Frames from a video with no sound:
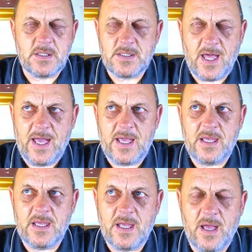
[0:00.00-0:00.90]
That,
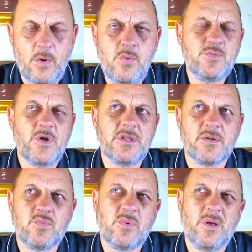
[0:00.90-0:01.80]
I always
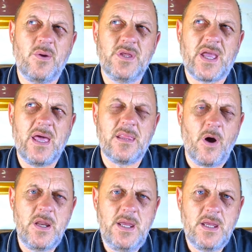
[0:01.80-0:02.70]
wondered how they get the
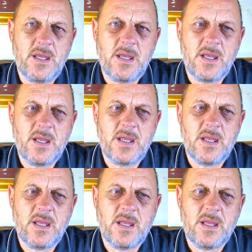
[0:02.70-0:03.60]
money,
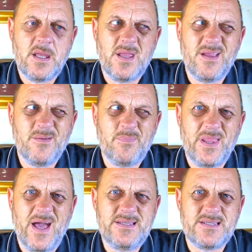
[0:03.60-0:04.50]
but
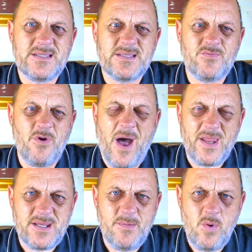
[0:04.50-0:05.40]
that's
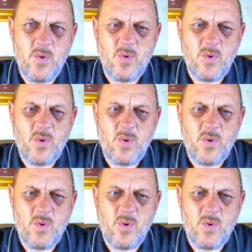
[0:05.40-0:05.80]
remarkable.